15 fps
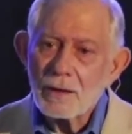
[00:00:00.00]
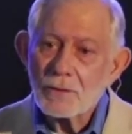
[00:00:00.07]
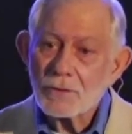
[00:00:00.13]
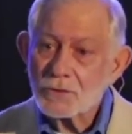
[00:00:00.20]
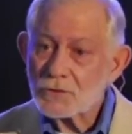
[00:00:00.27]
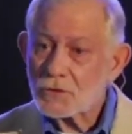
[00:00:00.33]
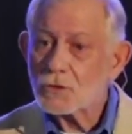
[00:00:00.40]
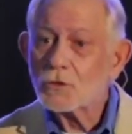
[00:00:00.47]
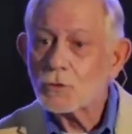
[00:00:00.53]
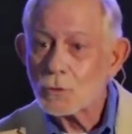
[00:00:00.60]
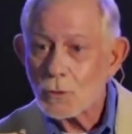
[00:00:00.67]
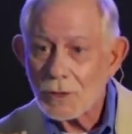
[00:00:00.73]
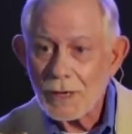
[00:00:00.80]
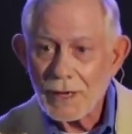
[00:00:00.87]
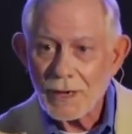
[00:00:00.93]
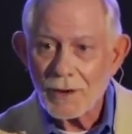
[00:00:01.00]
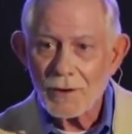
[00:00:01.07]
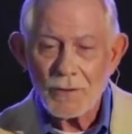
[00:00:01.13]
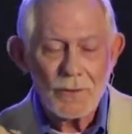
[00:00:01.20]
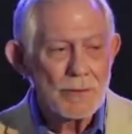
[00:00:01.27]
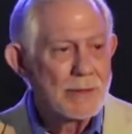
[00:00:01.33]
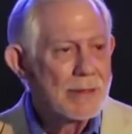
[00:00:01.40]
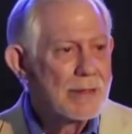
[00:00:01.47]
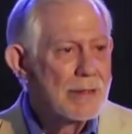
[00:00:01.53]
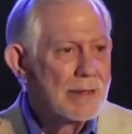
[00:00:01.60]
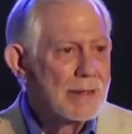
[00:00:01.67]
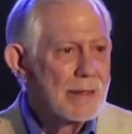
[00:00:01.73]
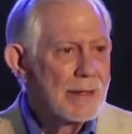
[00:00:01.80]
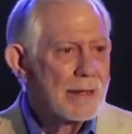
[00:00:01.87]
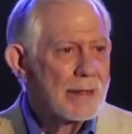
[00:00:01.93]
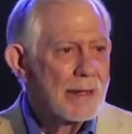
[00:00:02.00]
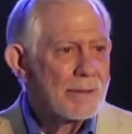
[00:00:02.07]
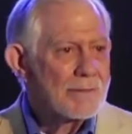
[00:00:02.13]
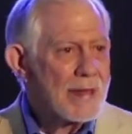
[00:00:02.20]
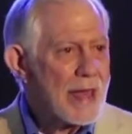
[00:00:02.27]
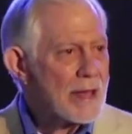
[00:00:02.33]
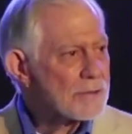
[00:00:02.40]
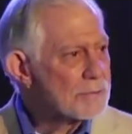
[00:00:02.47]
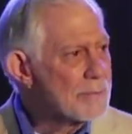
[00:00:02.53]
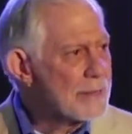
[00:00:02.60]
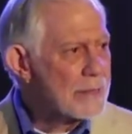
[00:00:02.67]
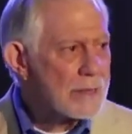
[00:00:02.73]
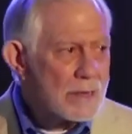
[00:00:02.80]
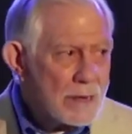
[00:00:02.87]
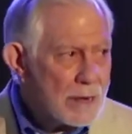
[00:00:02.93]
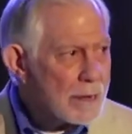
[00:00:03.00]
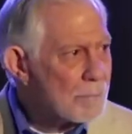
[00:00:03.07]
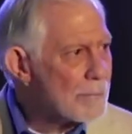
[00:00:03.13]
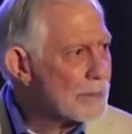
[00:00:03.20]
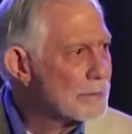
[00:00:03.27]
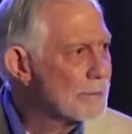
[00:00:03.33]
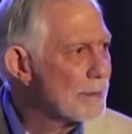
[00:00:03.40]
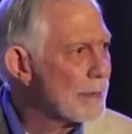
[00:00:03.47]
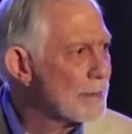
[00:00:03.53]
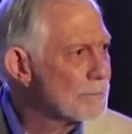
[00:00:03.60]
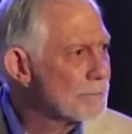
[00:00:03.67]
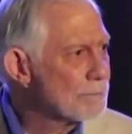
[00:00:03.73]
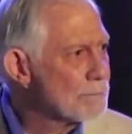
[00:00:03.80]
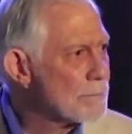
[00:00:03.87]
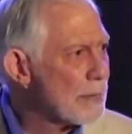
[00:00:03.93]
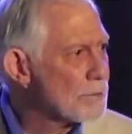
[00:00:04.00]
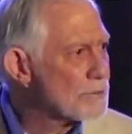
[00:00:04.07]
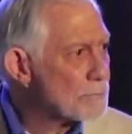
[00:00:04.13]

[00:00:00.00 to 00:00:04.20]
the school here, and they asked me to come and